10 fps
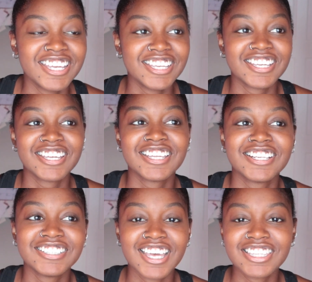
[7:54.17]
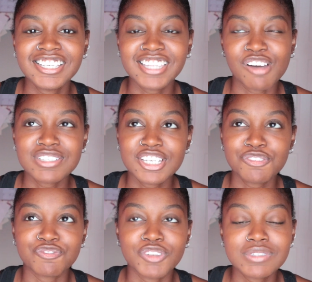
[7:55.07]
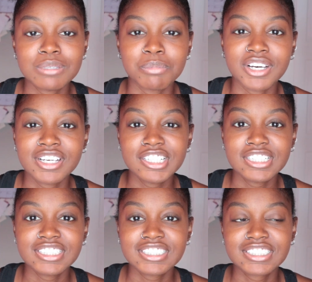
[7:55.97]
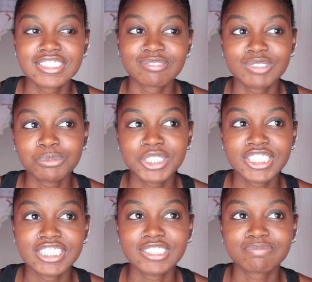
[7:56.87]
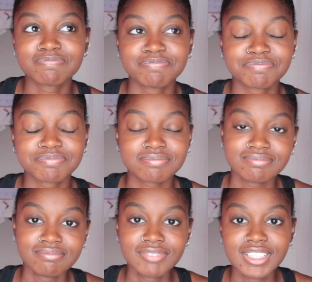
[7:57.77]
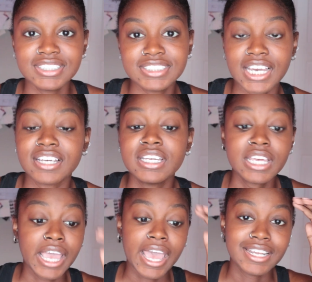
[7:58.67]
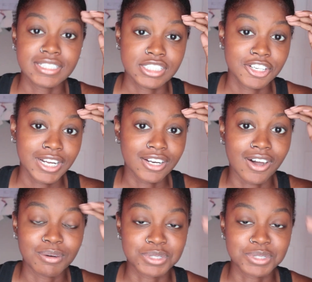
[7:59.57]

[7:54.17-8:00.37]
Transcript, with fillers: And I think that was like fifty bucks, something like that. Yeah, and it didn't hurt at all.